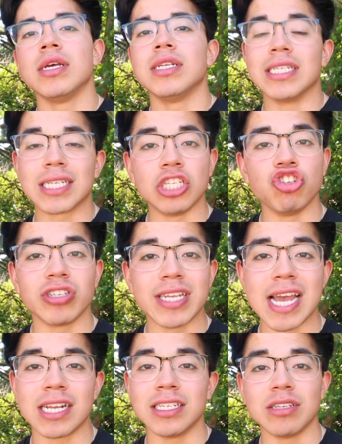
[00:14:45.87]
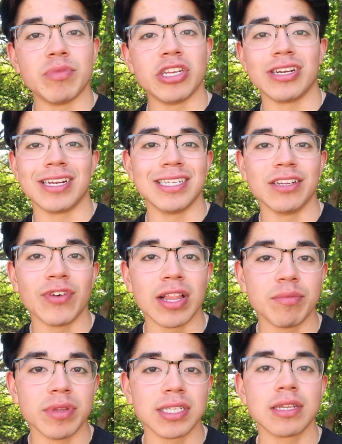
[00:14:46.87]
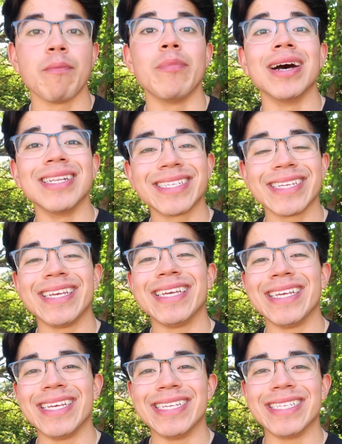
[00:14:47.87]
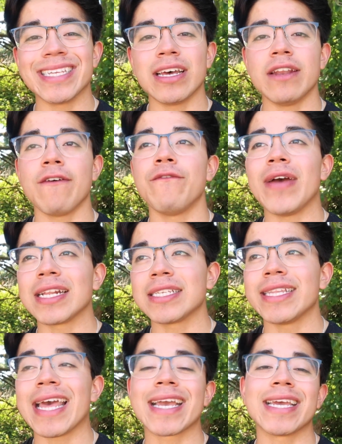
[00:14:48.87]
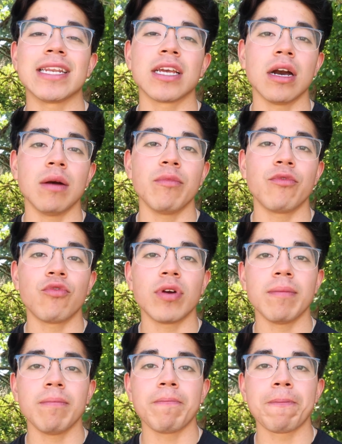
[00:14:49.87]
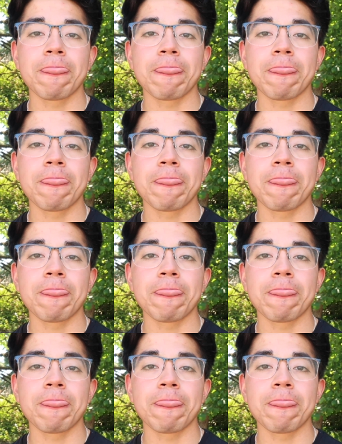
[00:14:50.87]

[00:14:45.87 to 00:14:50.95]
Just because you snack doesn't mean you're going to develop this, but it is an effect that can come from